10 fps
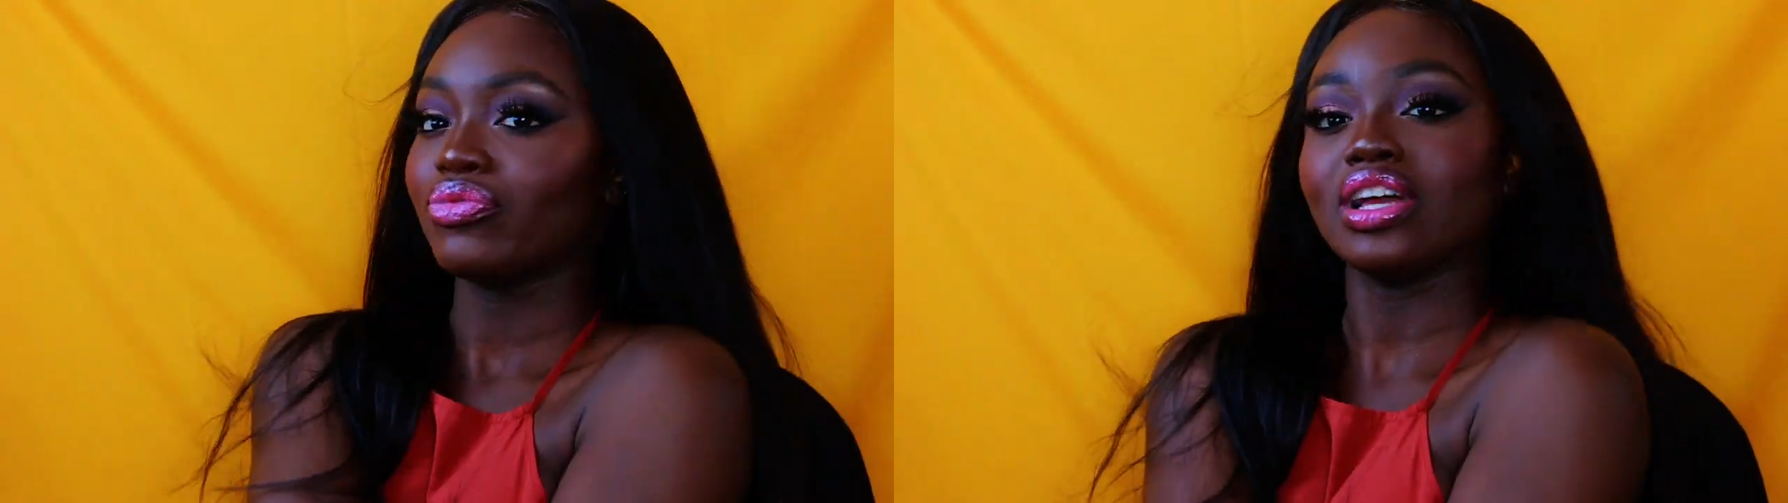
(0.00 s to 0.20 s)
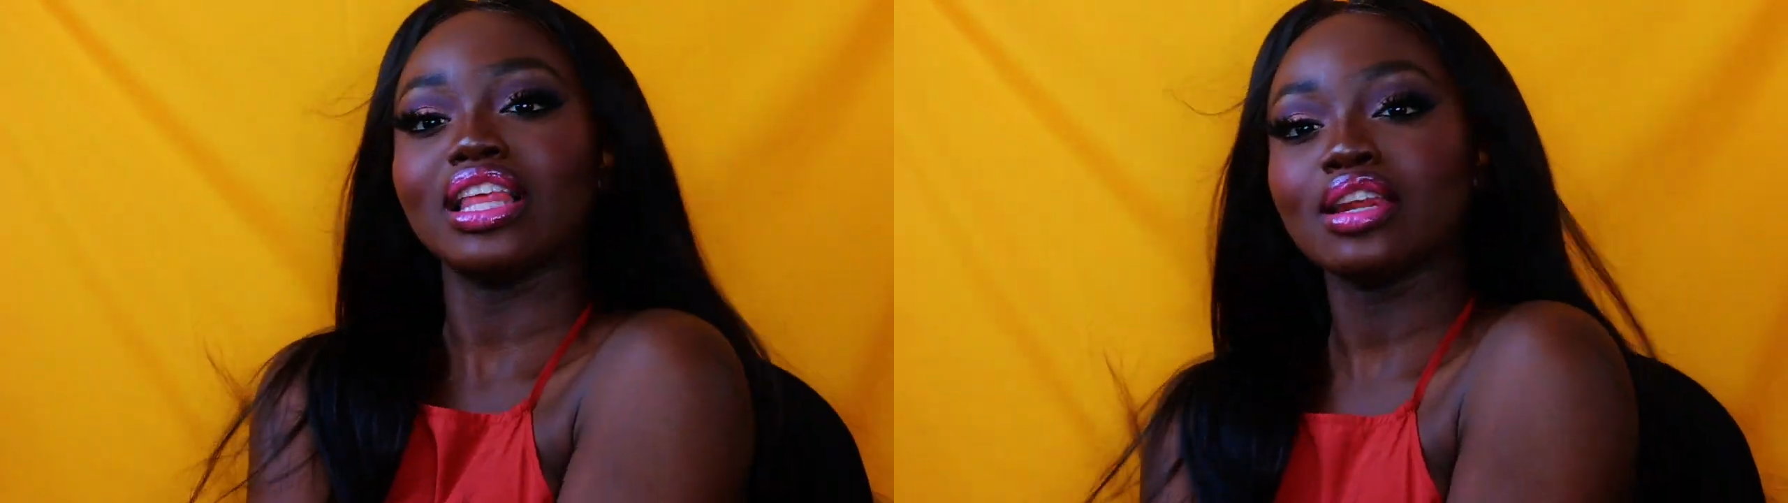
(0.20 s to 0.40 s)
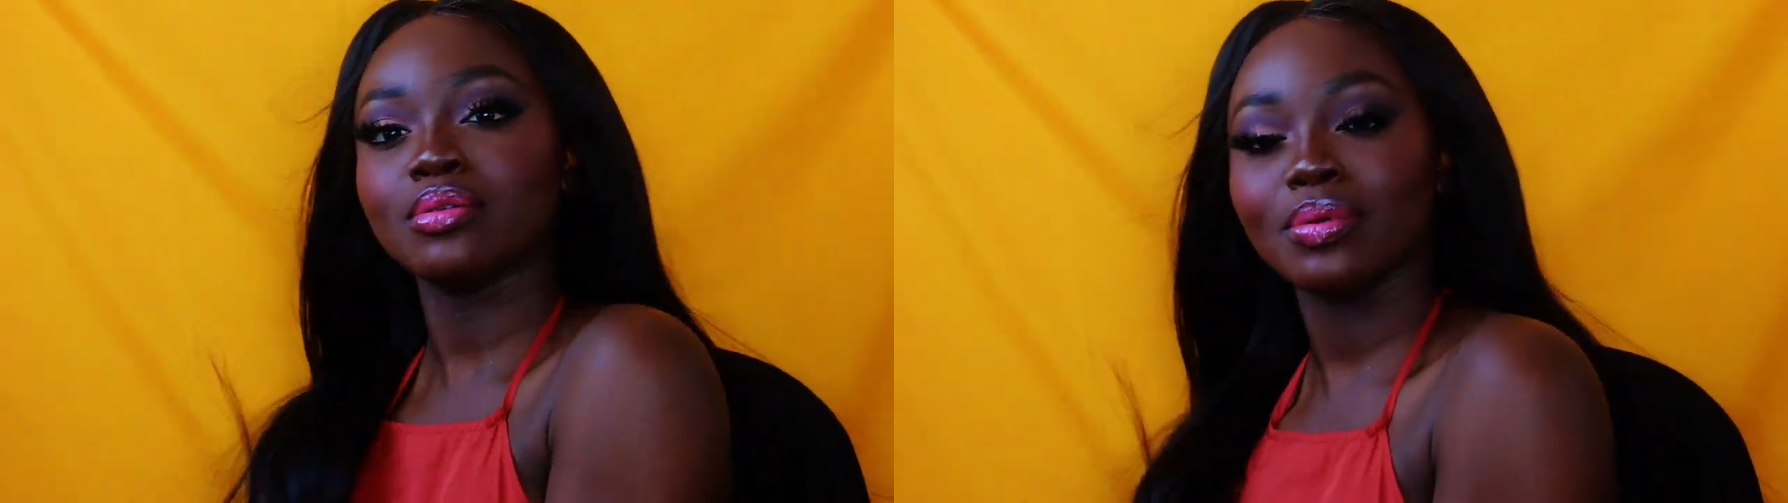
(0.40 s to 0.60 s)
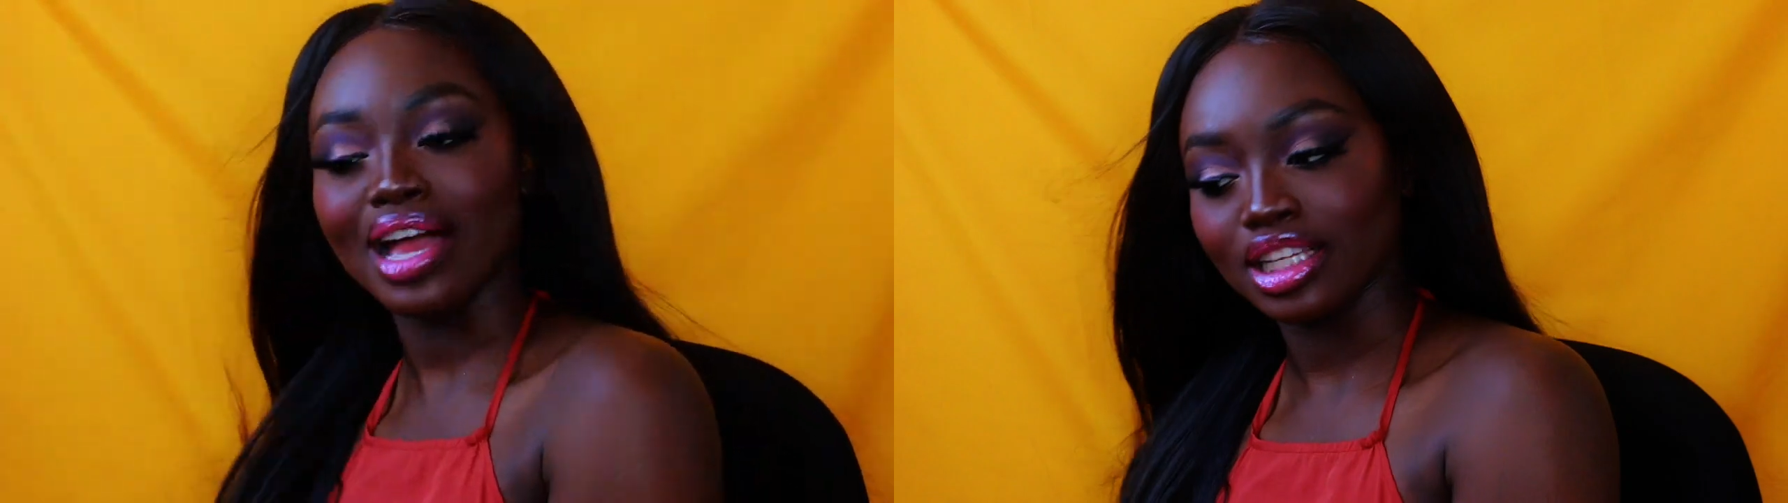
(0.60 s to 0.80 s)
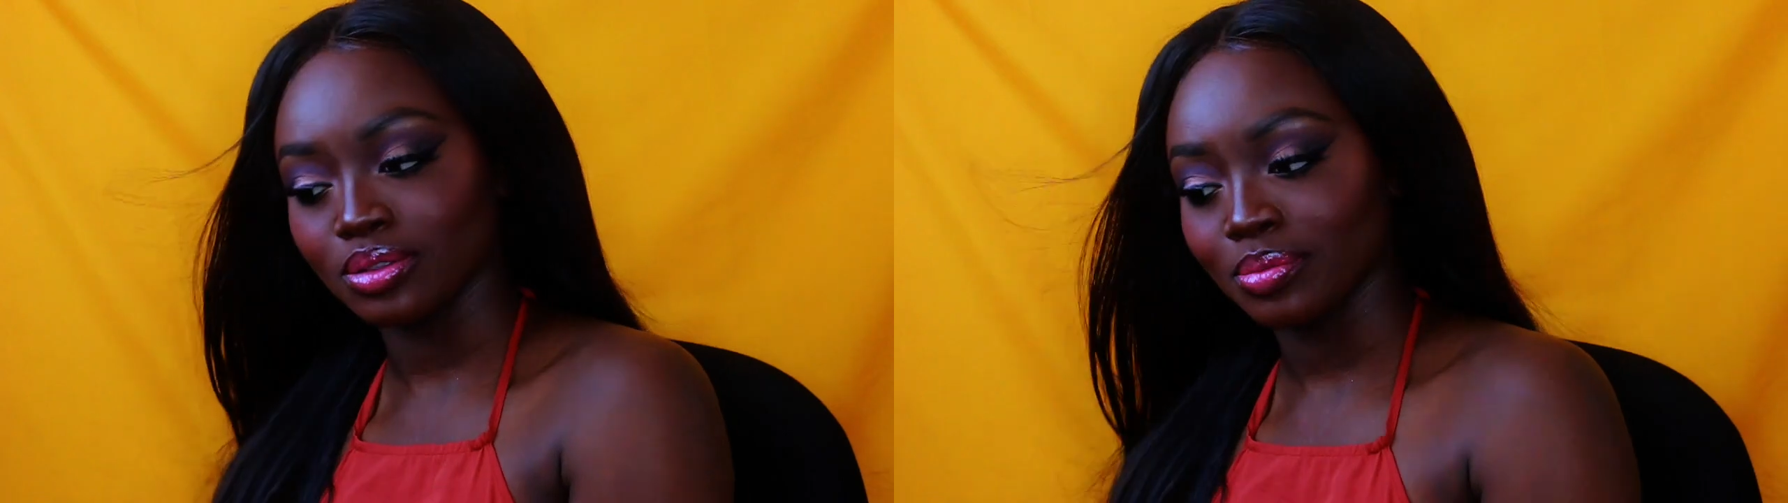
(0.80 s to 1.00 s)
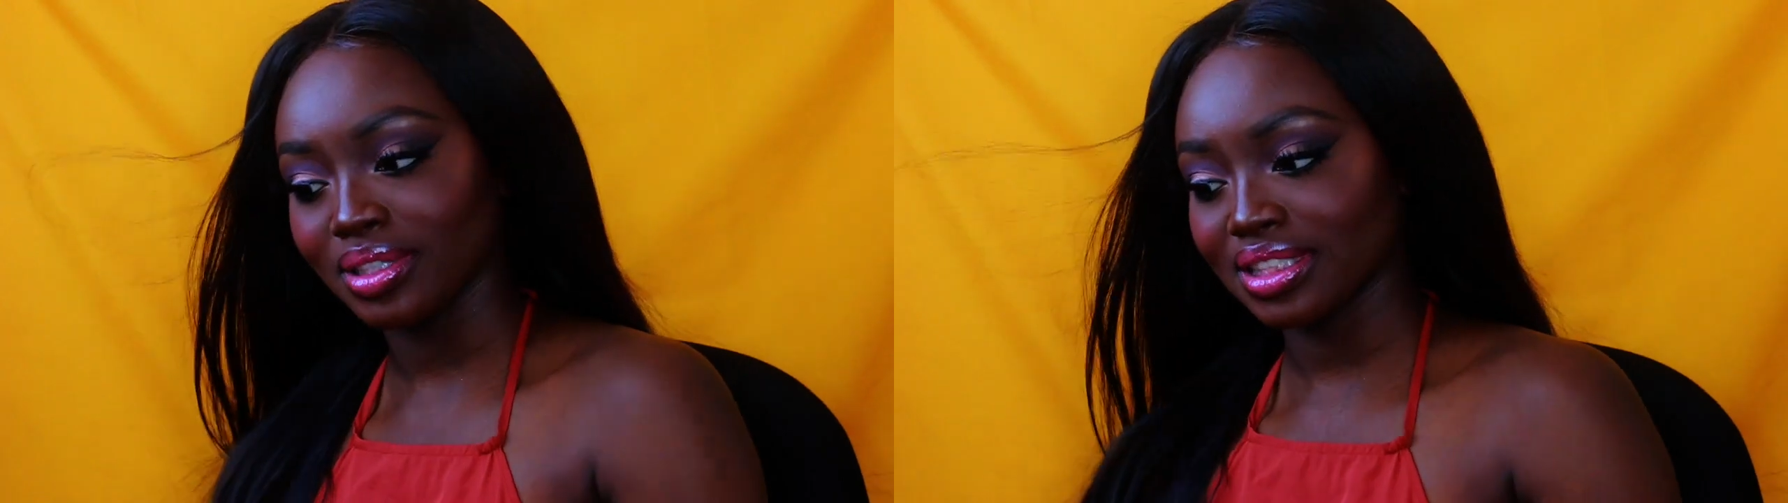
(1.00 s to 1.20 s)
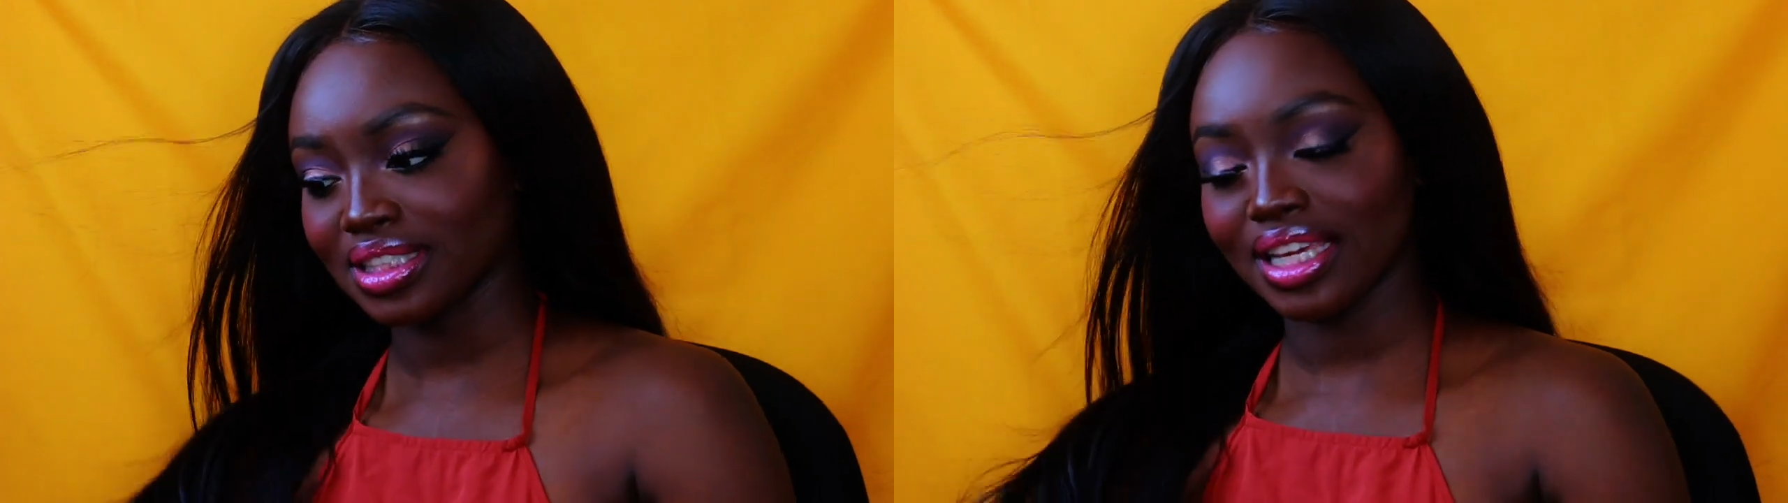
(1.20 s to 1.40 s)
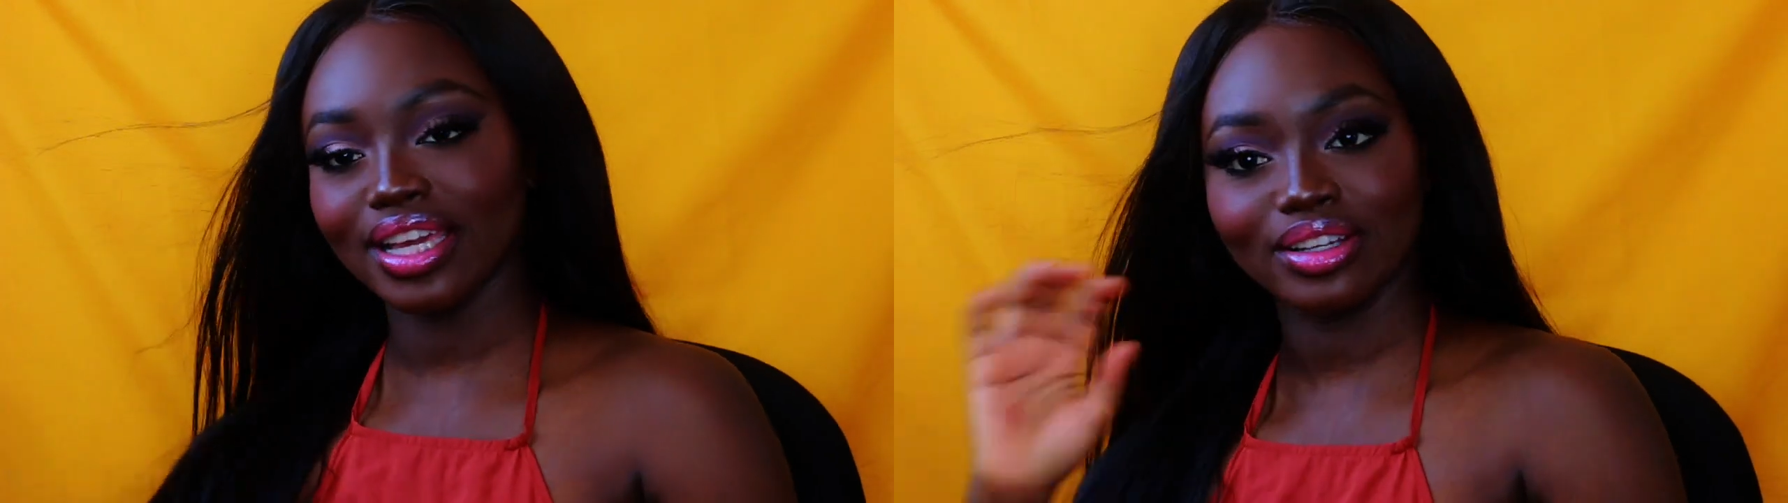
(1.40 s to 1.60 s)
a lot of people ask me about
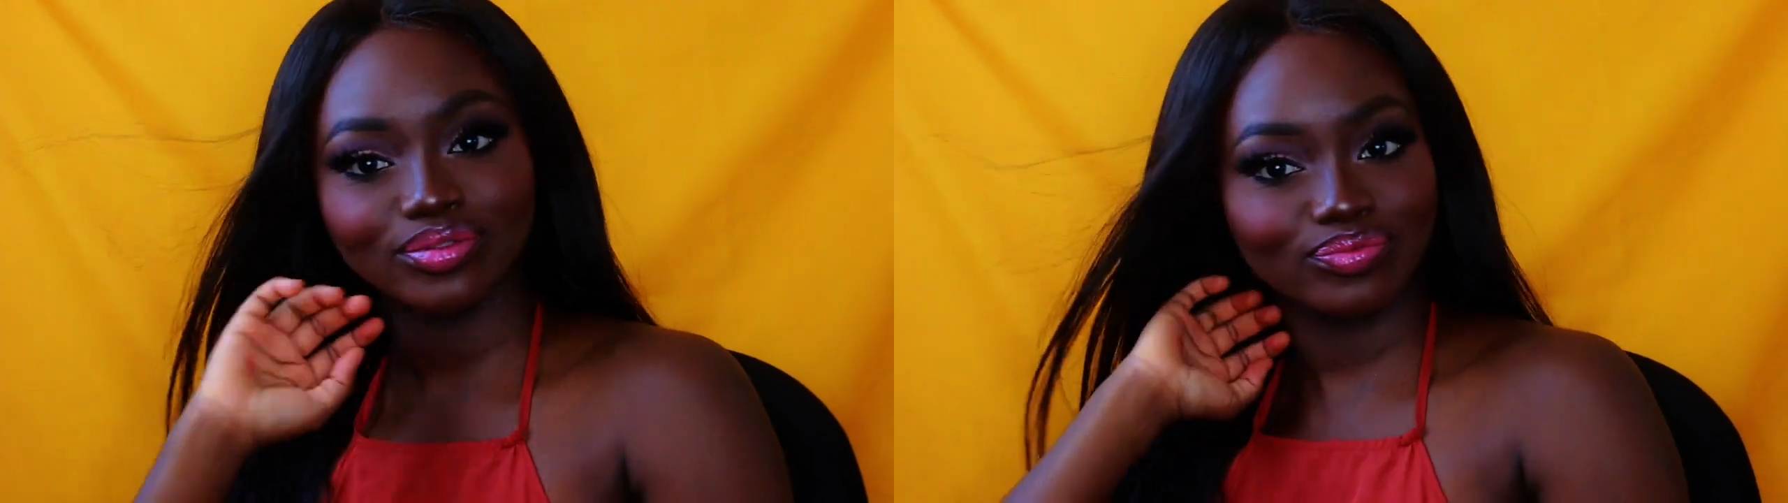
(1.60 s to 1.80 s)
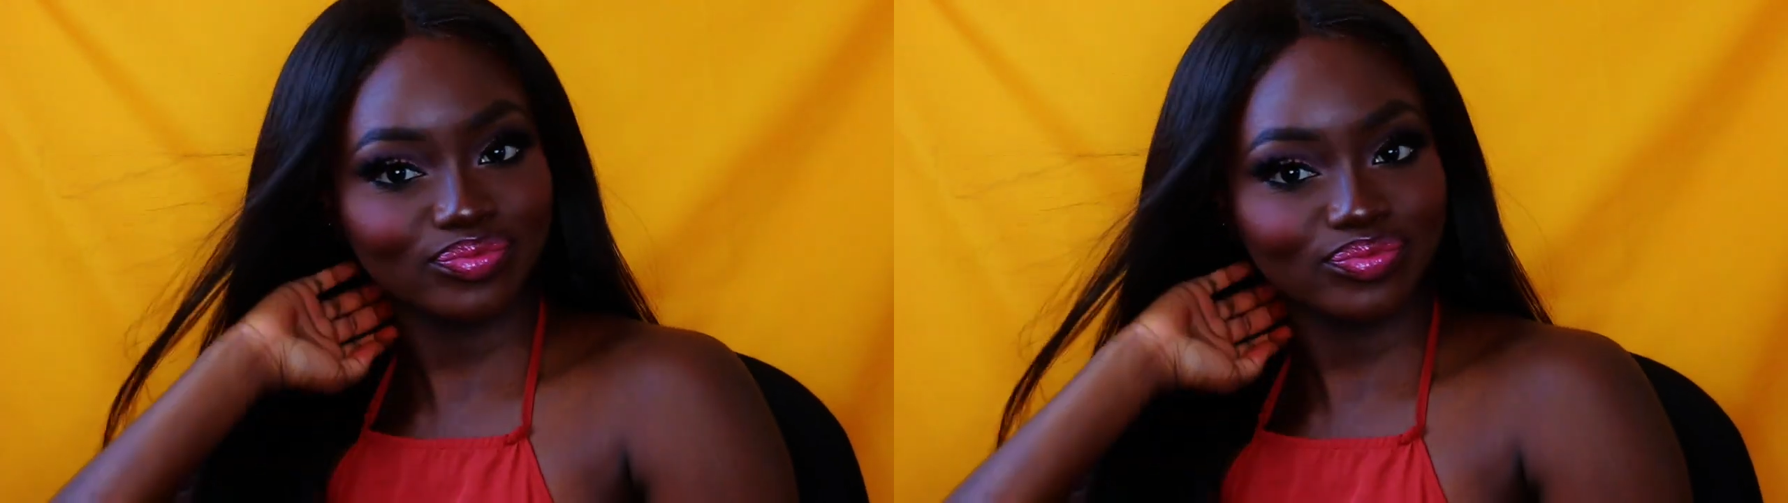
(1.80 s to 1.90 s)
this hair,